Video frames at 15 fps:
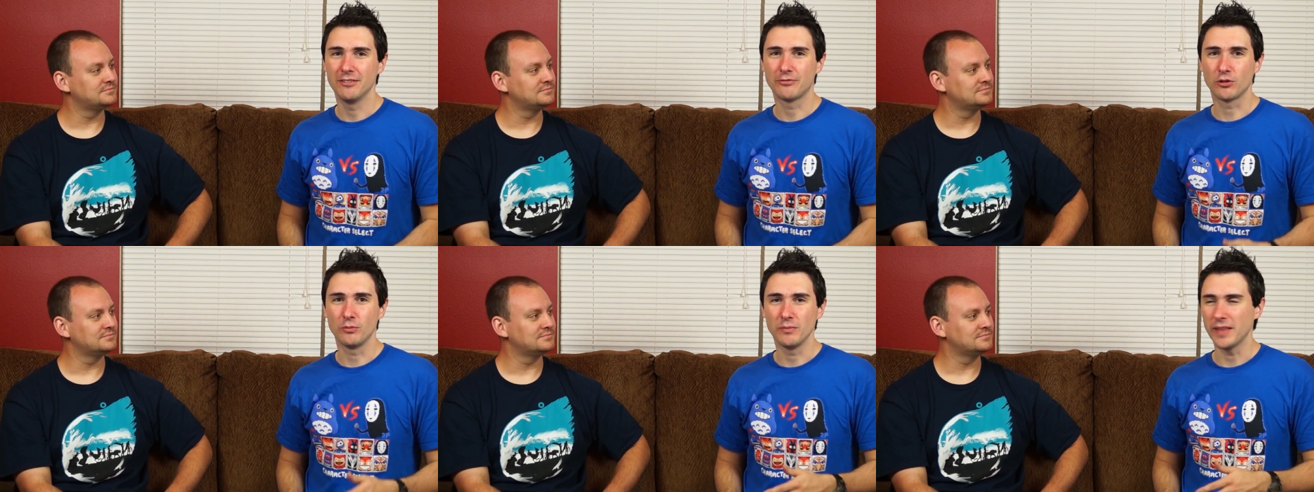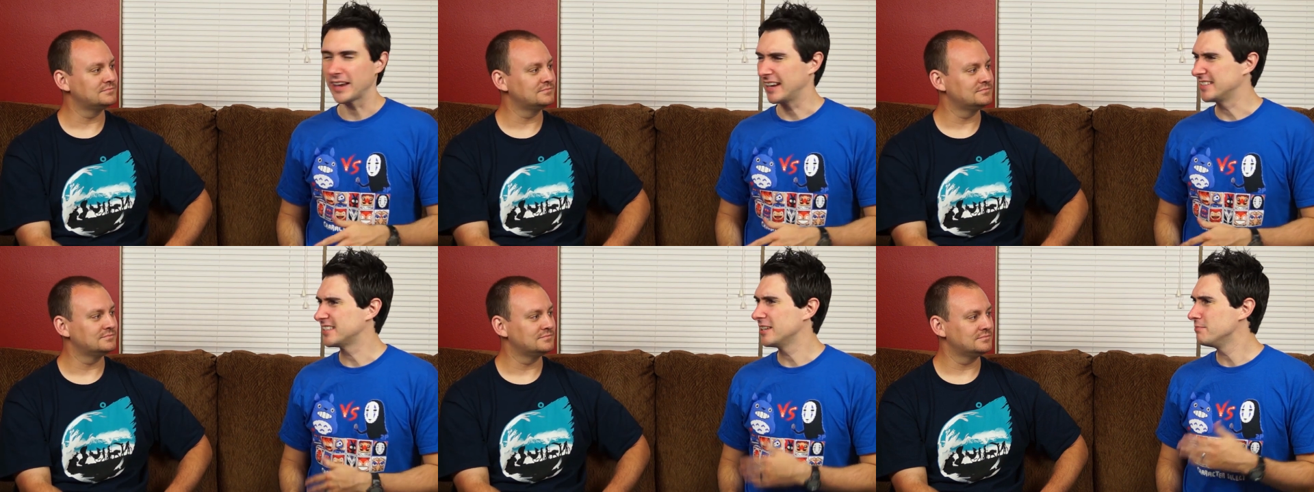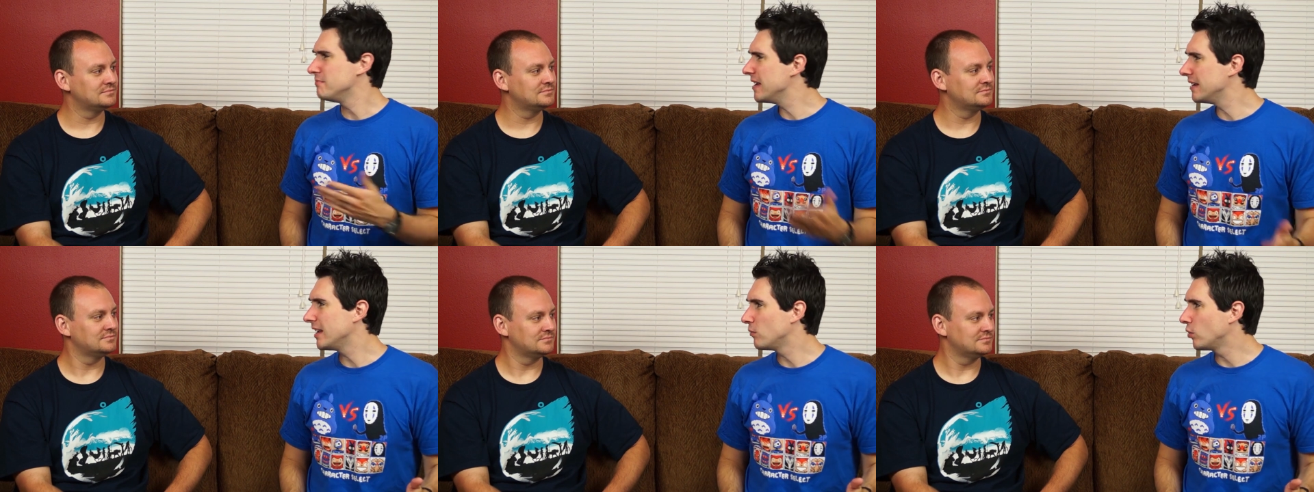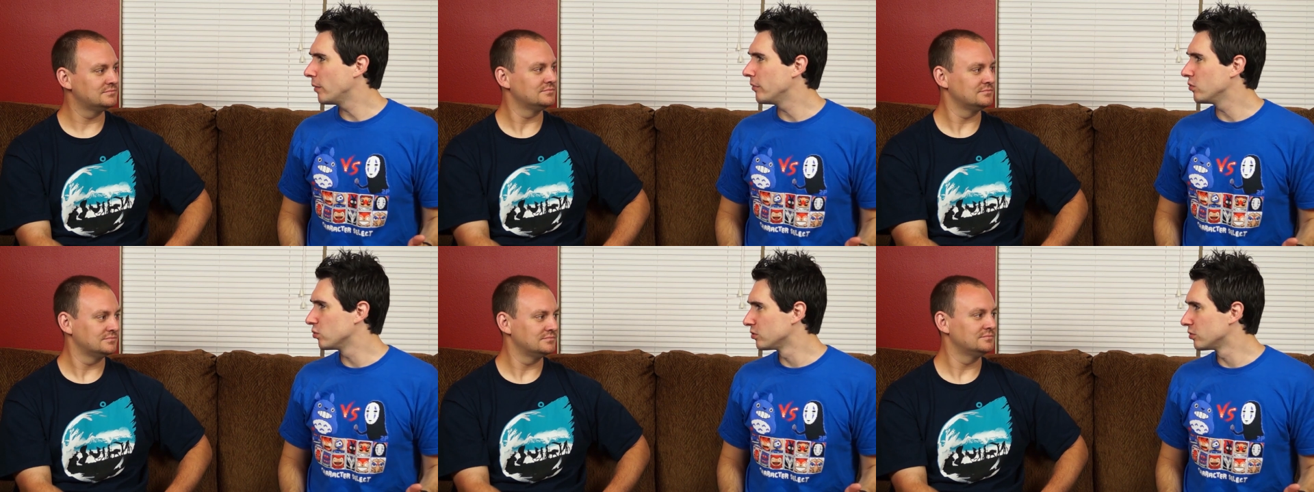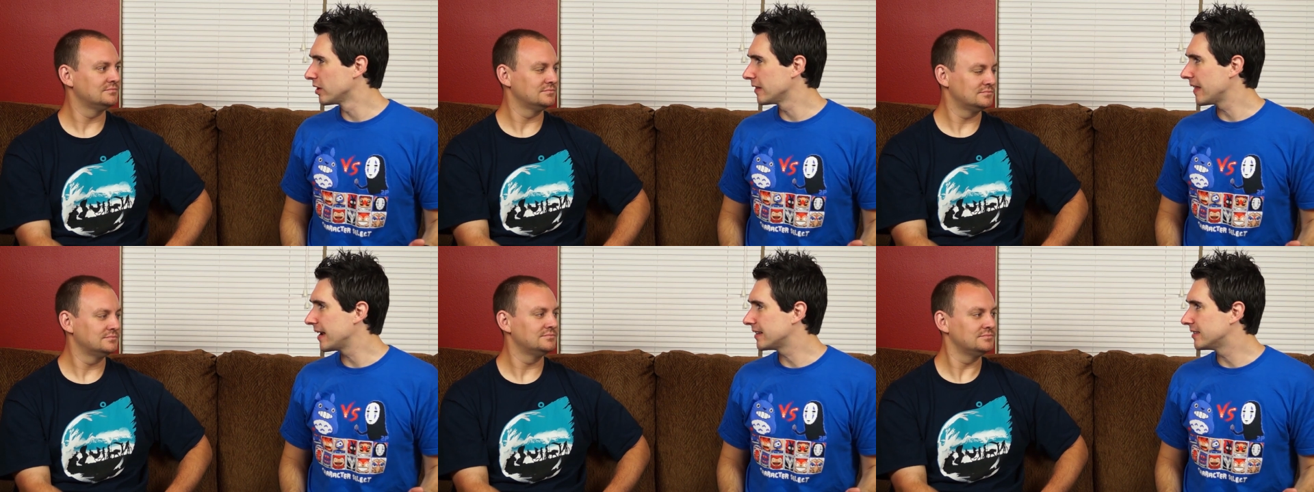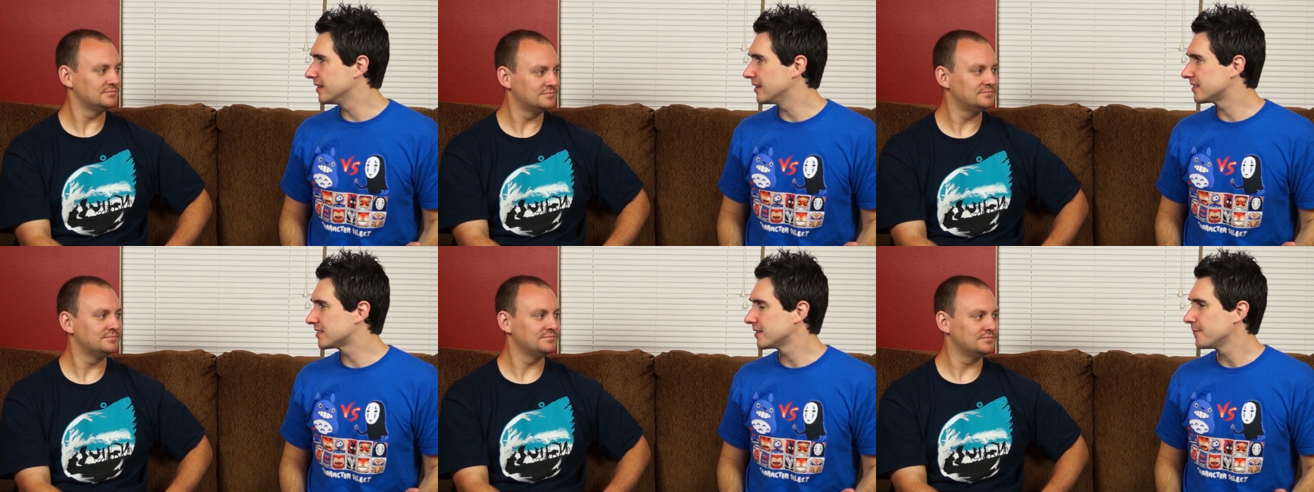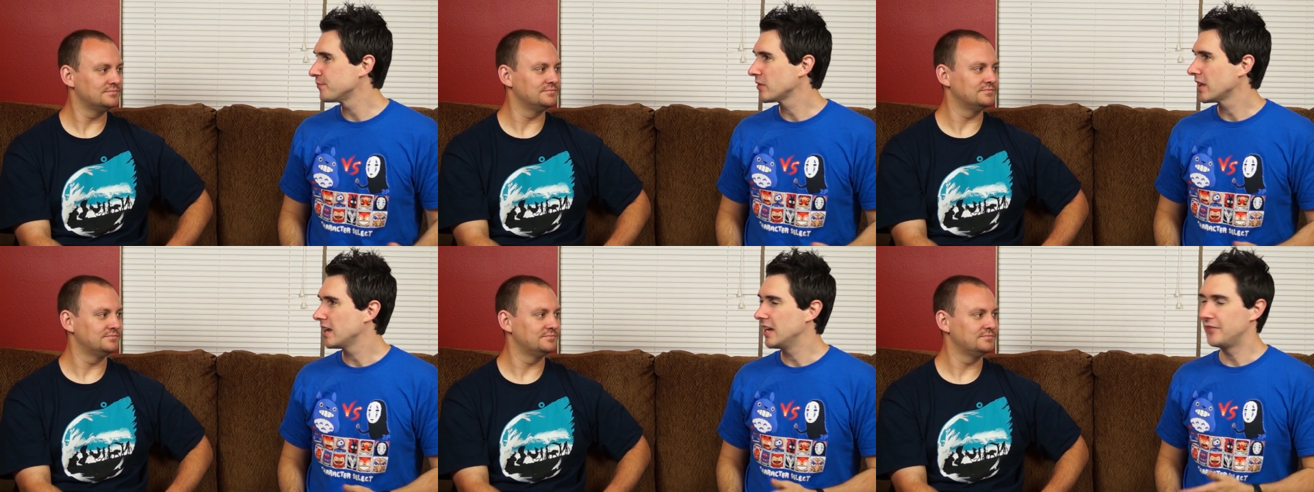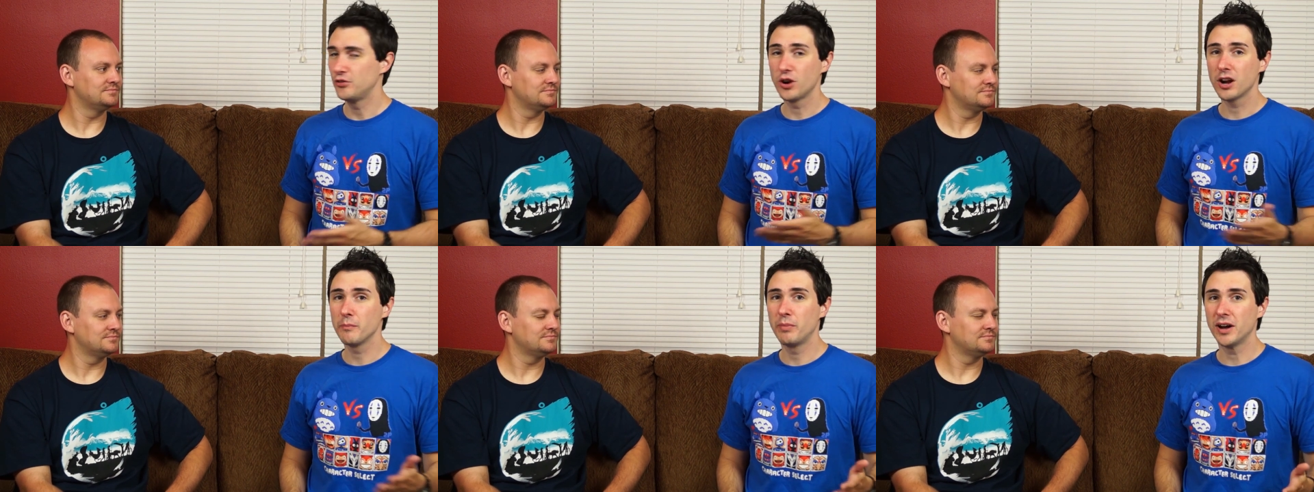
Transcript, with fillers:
Speaker 1: For, like I said, men and women would really like this. If you're on a